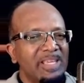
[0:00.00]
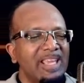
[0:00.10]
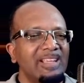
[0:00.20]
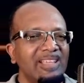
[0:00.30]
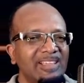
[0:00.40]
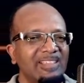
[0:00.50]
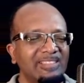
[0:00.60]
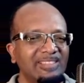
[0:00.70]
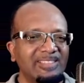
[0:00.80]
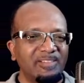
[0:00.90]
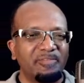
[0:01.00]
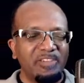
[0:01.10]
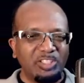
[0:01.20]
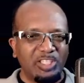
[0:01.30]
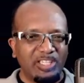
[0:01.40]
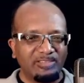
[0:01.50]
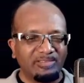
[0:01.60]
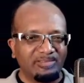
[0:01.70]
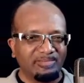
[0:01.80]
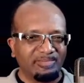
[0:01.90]
being that this is a
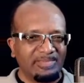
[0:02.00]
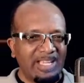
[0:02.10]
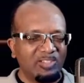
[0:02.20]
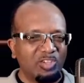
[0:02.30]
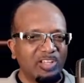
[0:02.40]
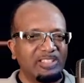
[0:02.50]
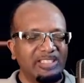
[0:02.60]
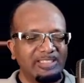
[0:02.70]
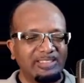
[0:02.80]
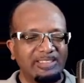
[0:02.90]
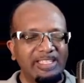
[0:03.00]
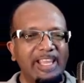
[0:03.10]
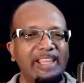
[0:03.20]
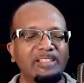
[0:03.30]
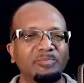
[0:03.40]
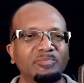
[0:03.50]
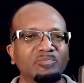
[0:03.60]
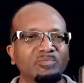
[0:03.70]
vision that John is seeing,